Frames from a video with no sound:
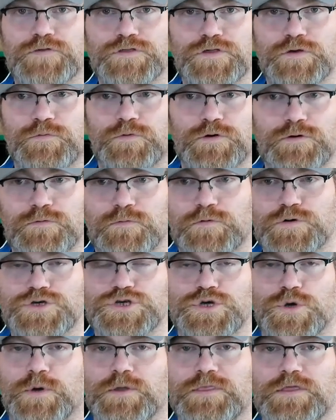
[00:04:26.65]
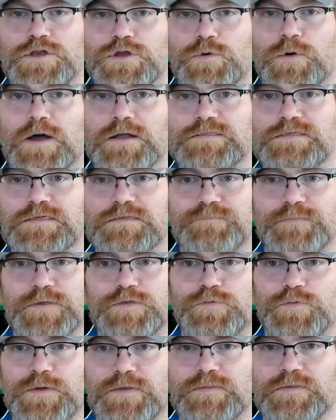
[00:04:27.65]
So we're, we're showing the nuances
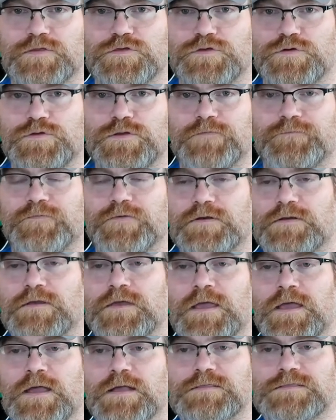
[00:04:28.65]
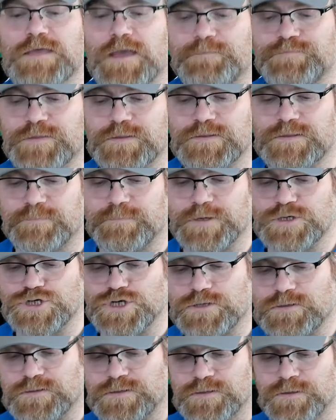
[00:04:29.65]
between the two different types of
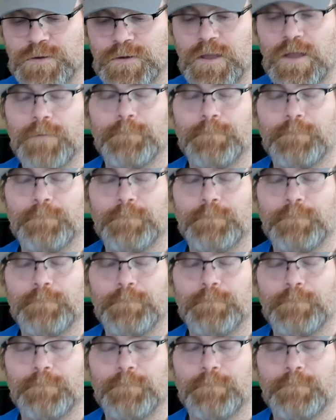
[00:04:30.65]
submissions.